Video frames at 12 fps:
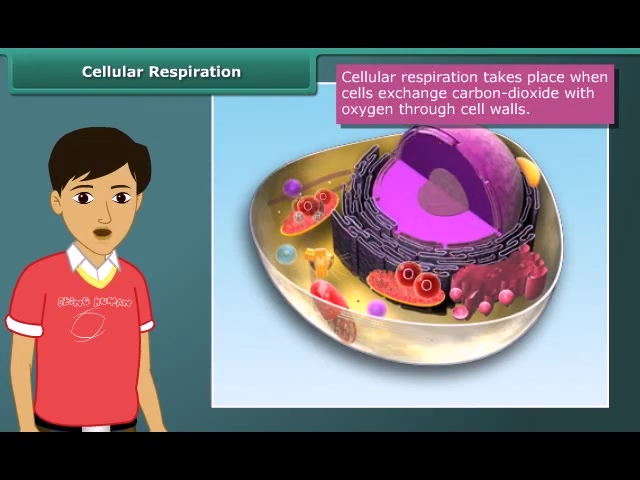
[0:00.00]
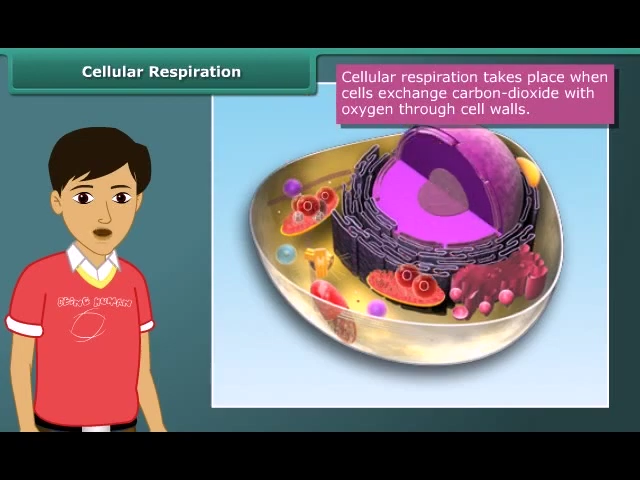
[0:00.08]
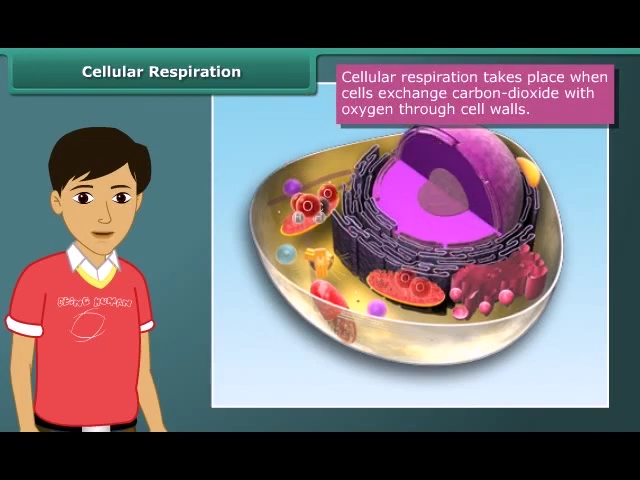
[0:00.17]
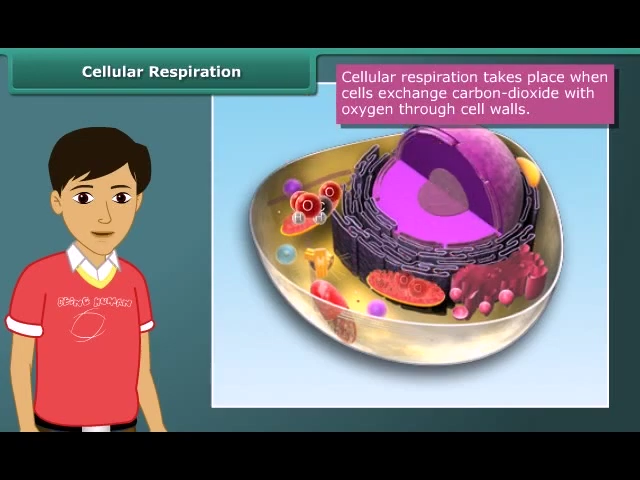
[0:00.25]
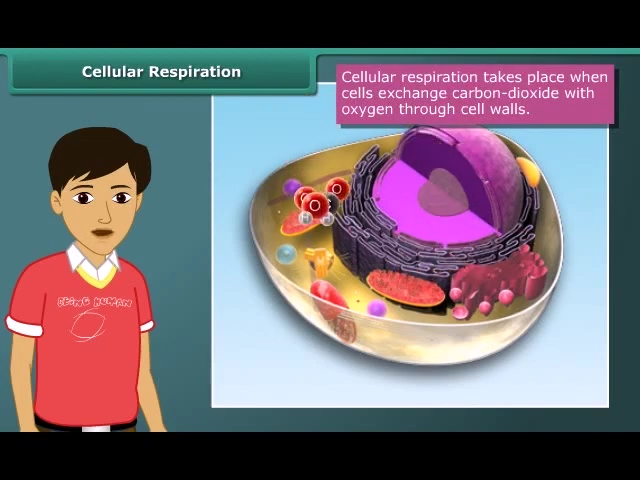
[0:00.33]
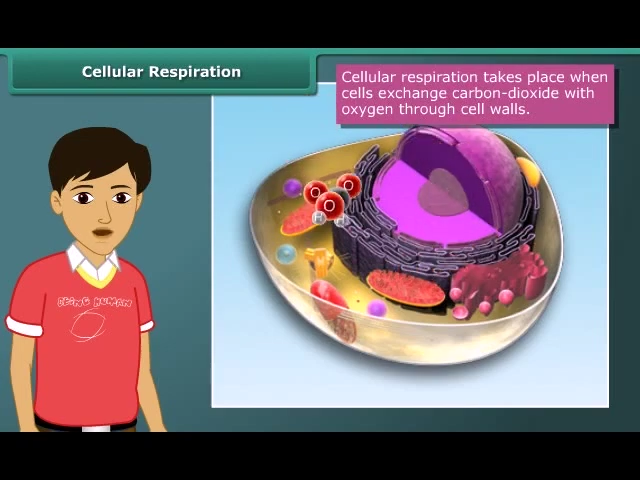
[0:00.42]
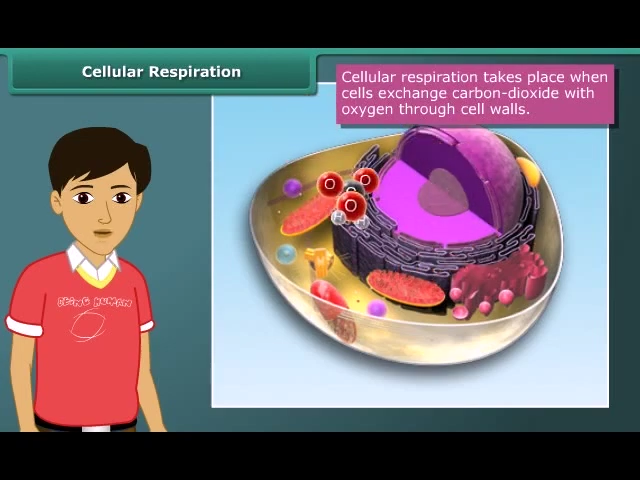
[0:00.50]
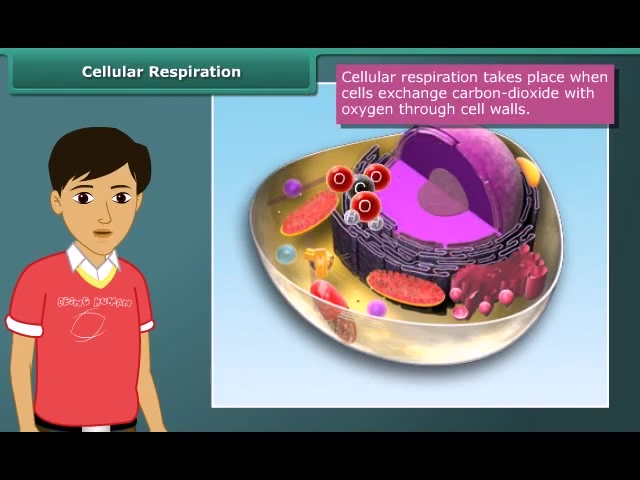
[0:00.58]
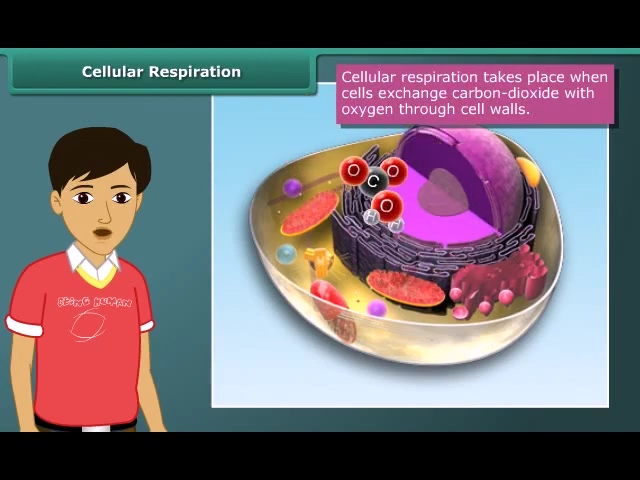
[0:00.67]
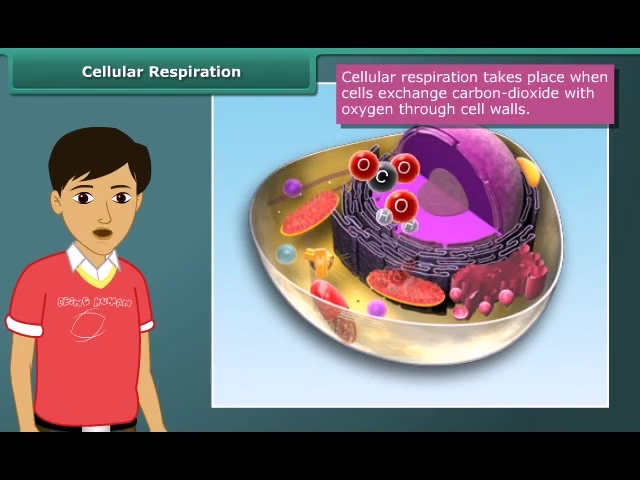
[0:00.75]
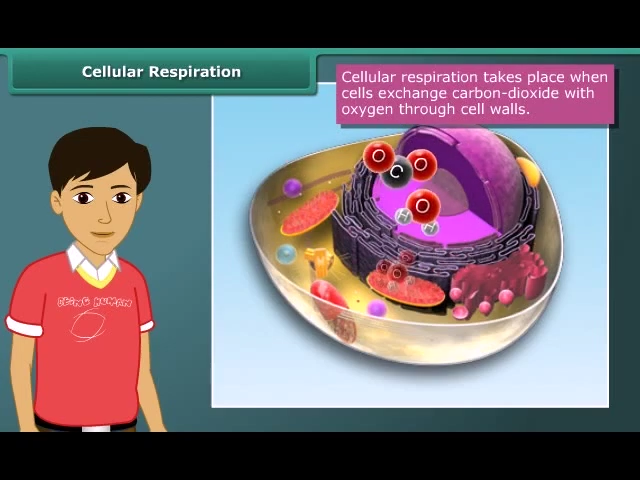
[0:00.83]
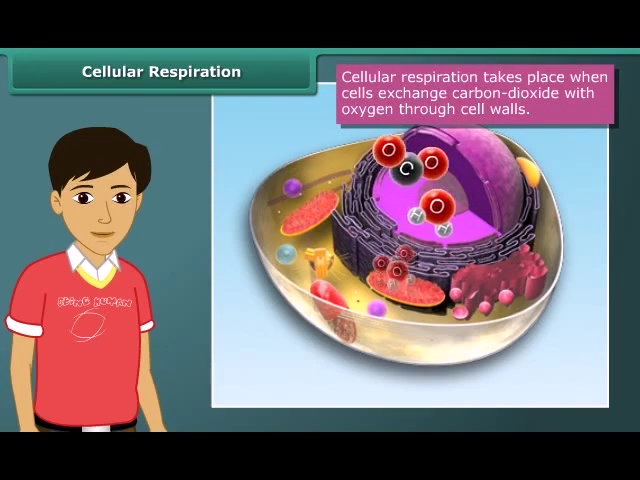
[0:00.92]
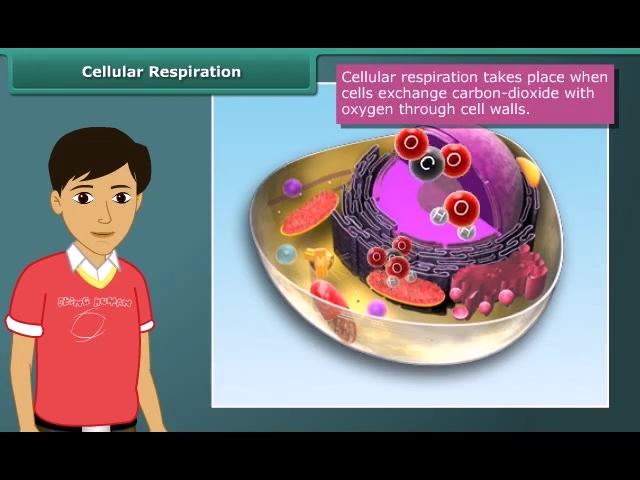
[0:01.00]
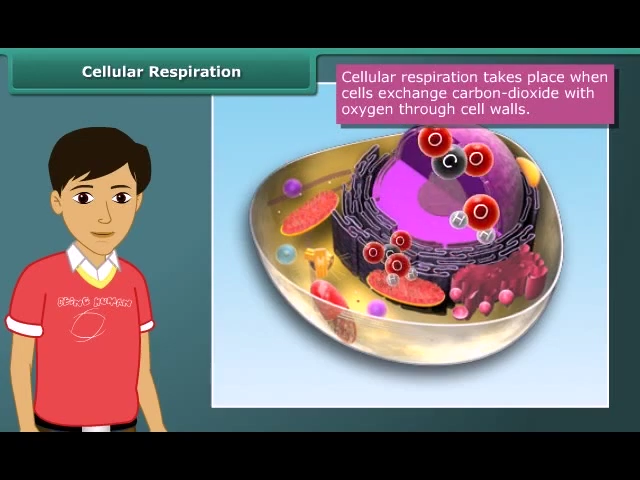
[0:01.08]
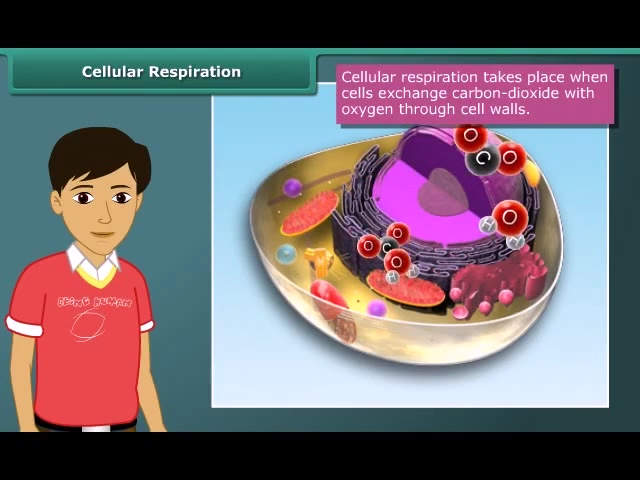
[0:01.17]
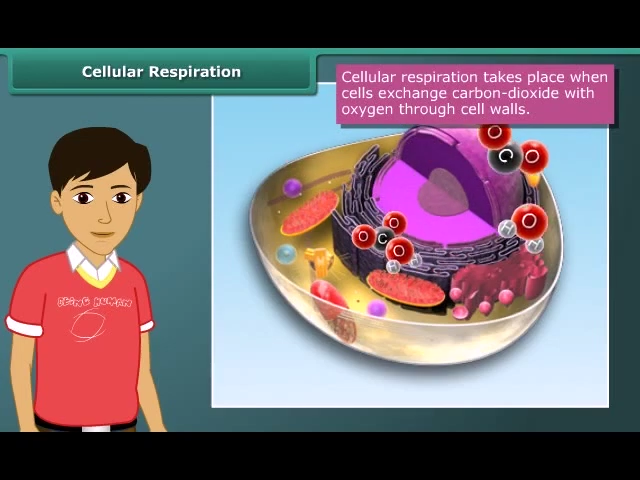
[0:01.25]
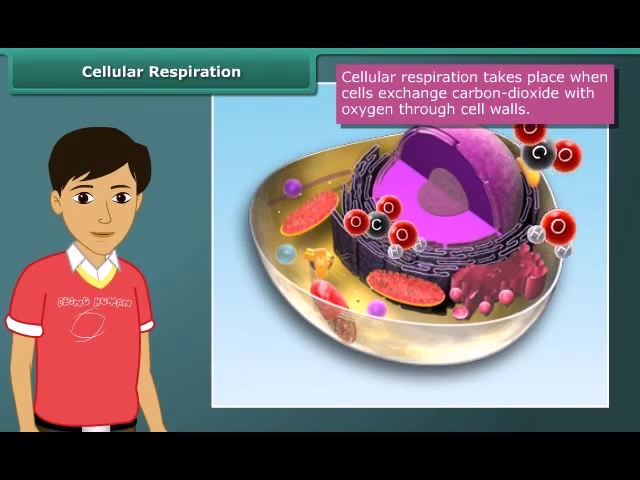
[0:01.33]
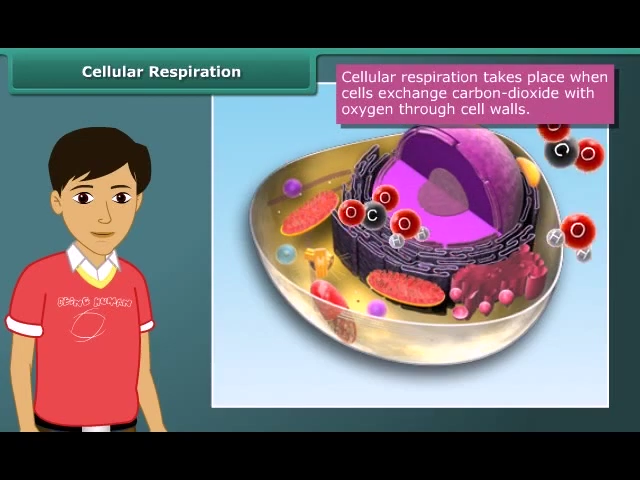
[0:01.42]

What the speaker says: through cell walls.